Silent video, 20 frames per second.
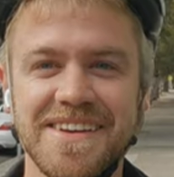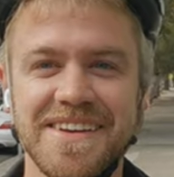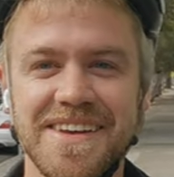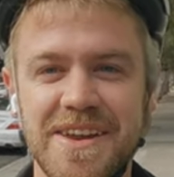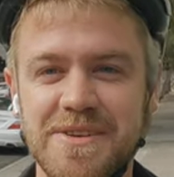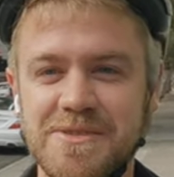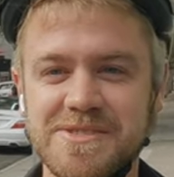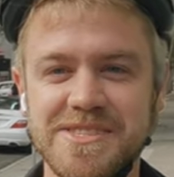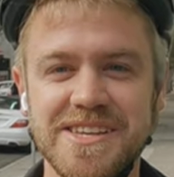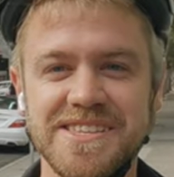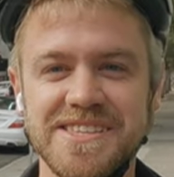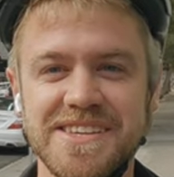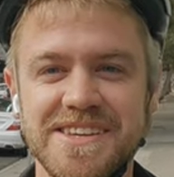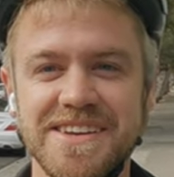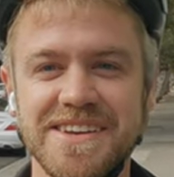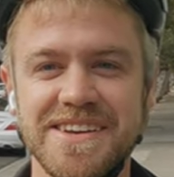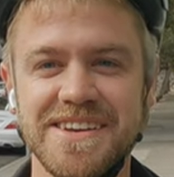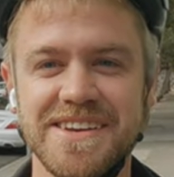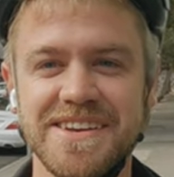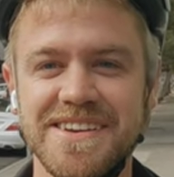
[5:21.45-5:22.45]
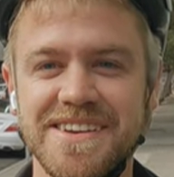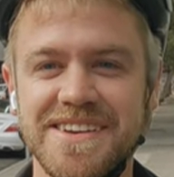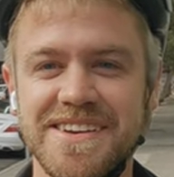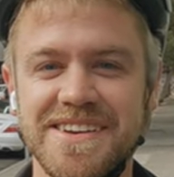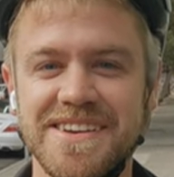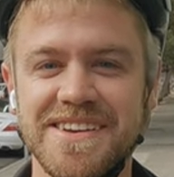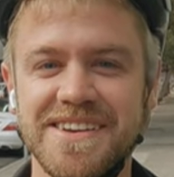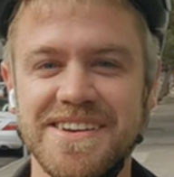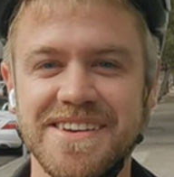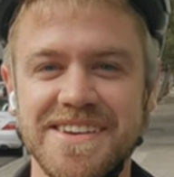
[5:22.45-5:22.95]
And it was easy.
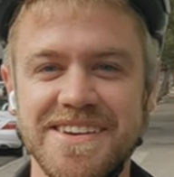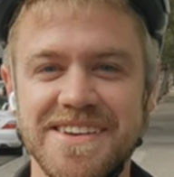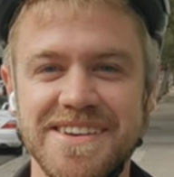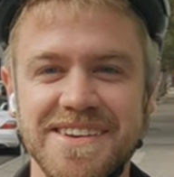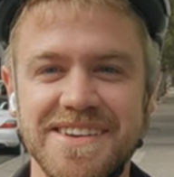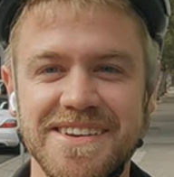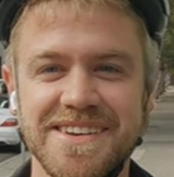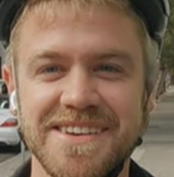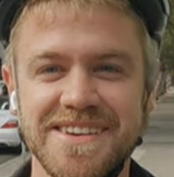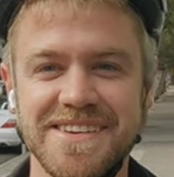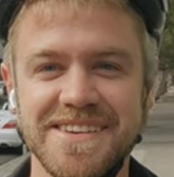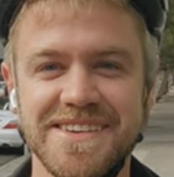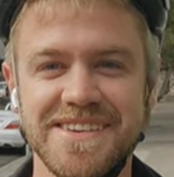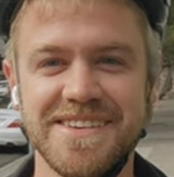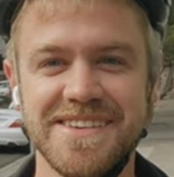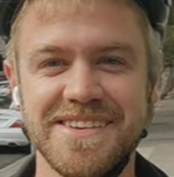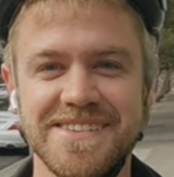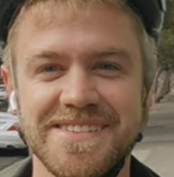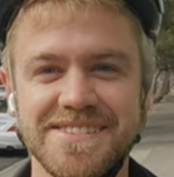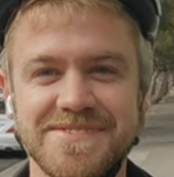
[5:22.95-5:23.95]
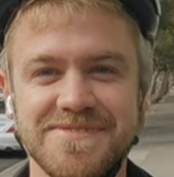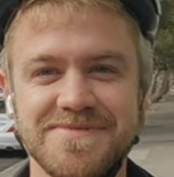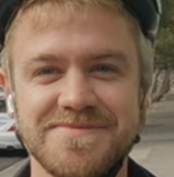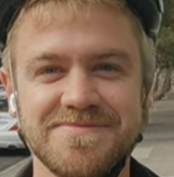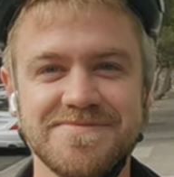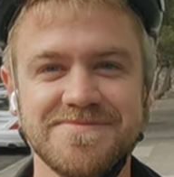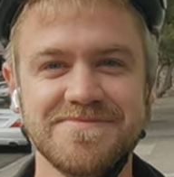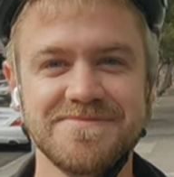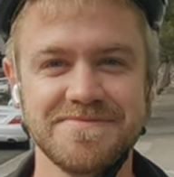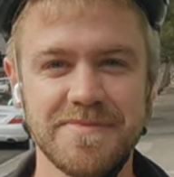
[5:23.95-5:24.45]
four twenty-seven.
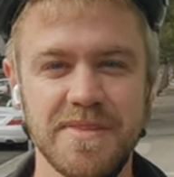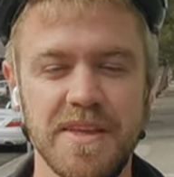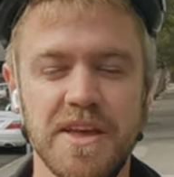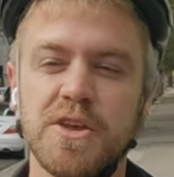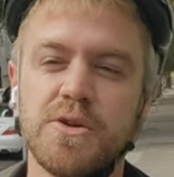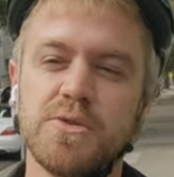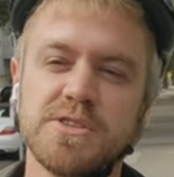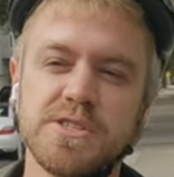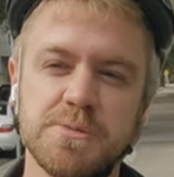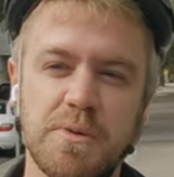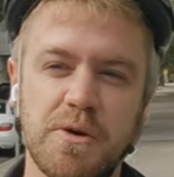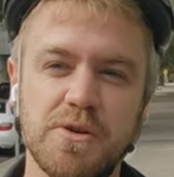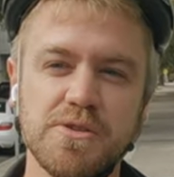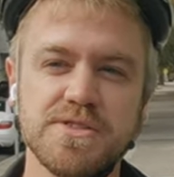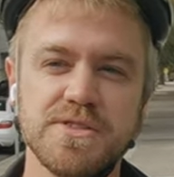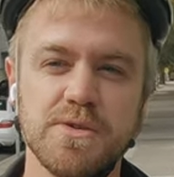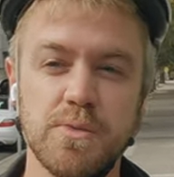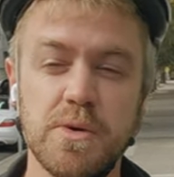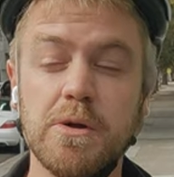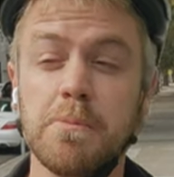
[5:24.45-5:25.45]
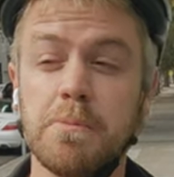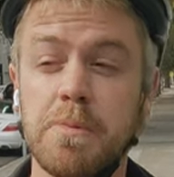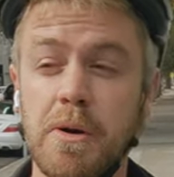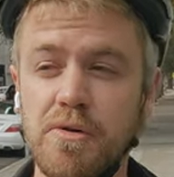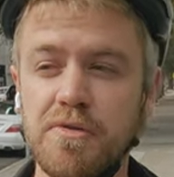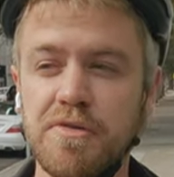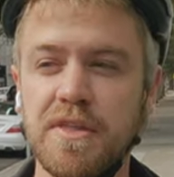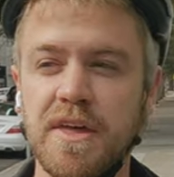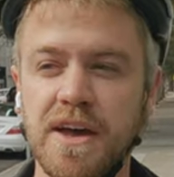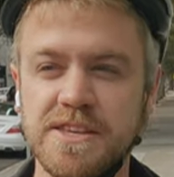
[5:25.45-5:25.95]
We were supposed to, we were
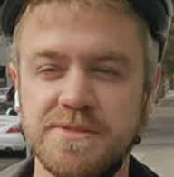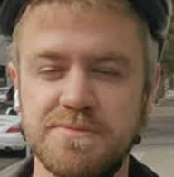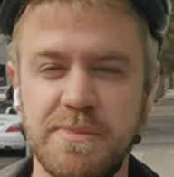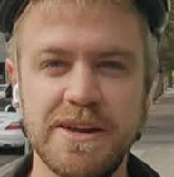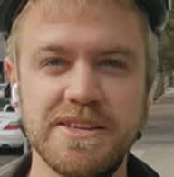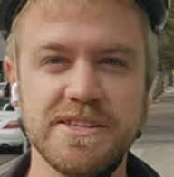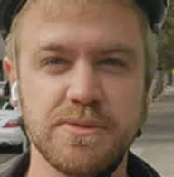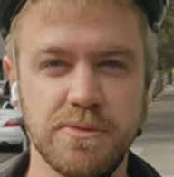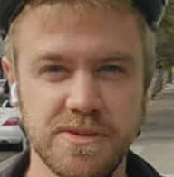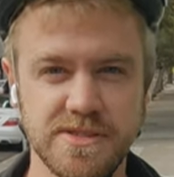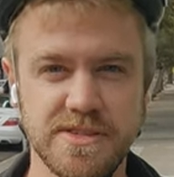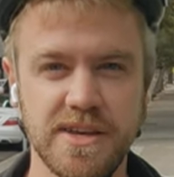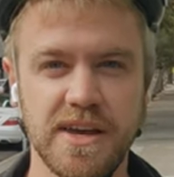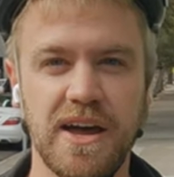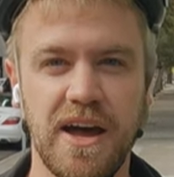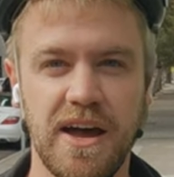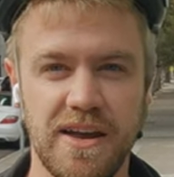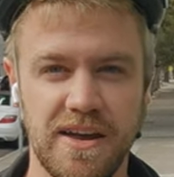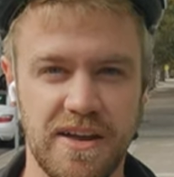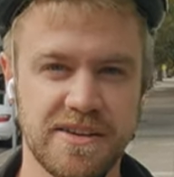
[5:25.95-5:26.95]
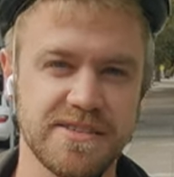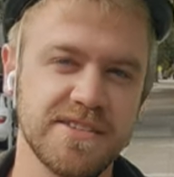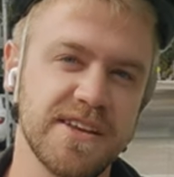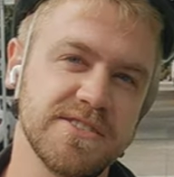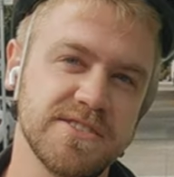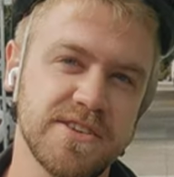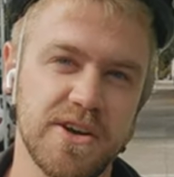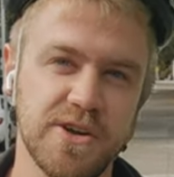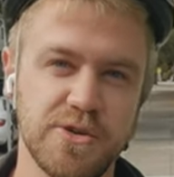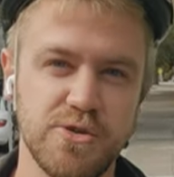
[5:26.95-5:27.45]
both expected, once I, because I, I
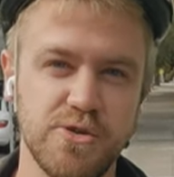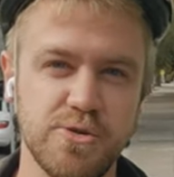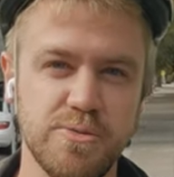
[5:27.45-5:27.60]
saw your